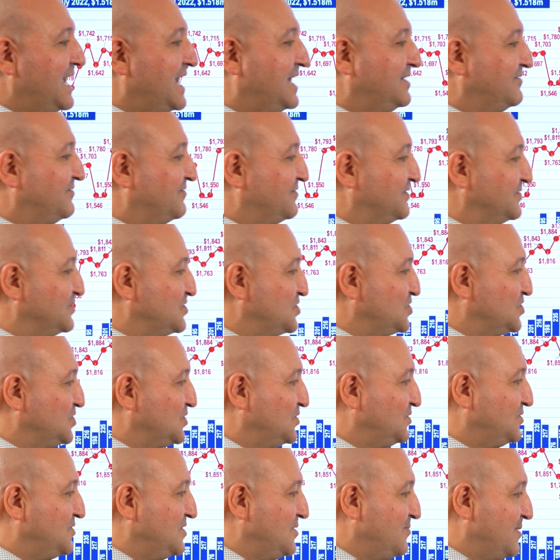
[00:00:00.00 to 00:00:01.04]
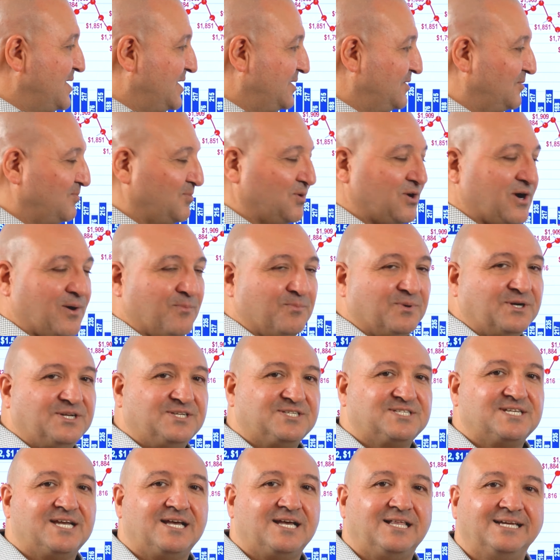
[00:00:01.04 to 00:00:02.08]
and for sure the amount of property
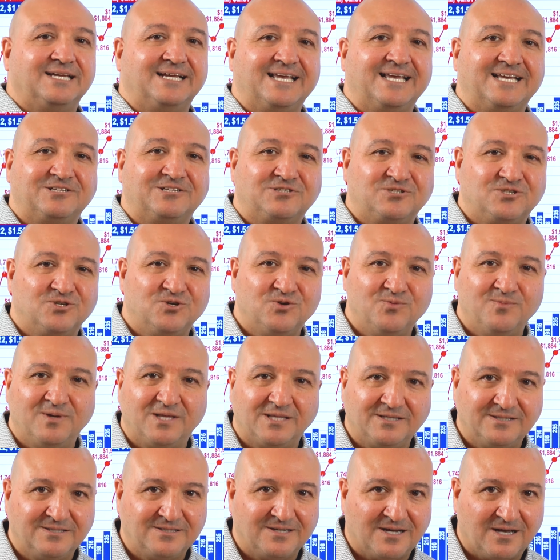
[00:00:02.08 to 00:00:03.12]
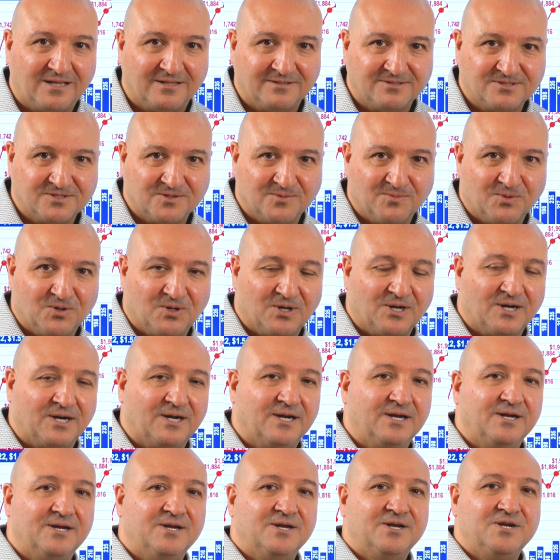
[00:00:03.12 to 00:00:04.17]
selling at $2 million or
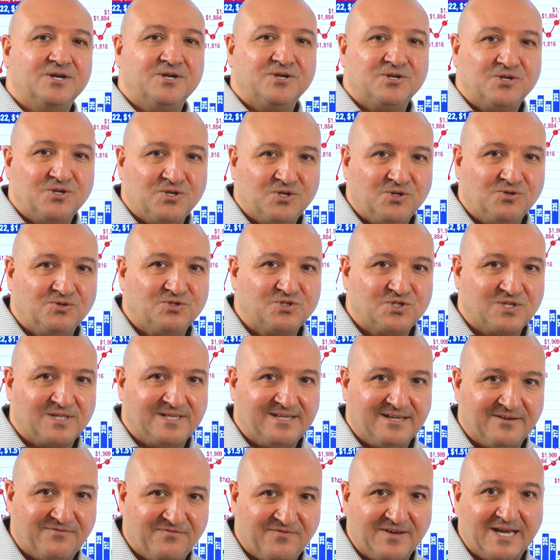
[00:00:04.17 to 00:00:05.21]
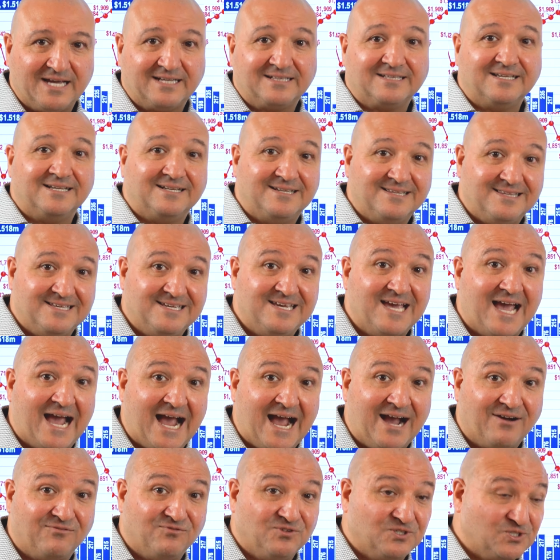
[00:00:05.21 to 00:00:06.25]
more hugely affected the
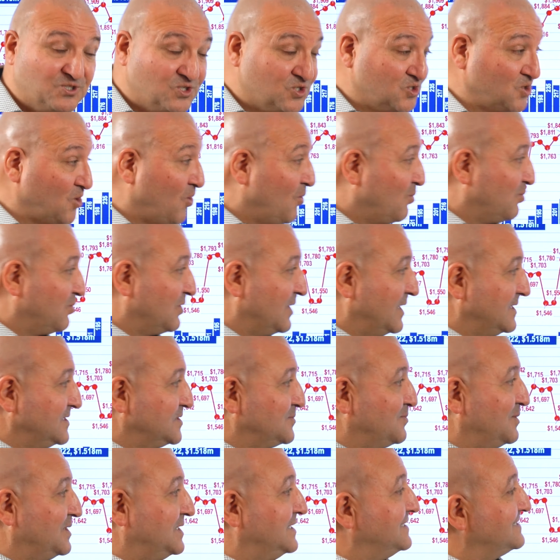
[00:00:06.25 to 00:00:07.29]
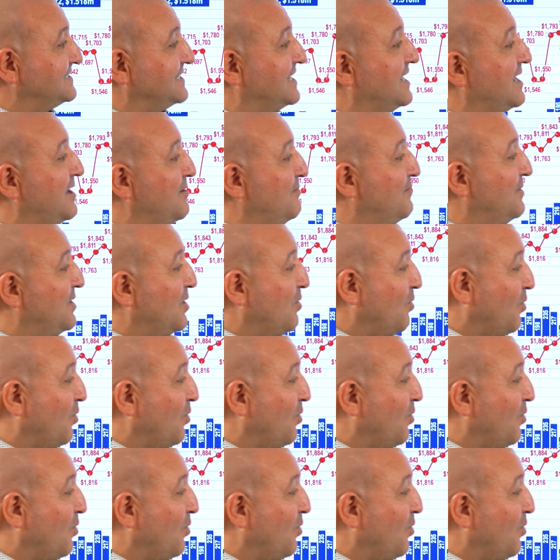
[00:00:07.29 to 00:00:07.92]
average sold price, but it's come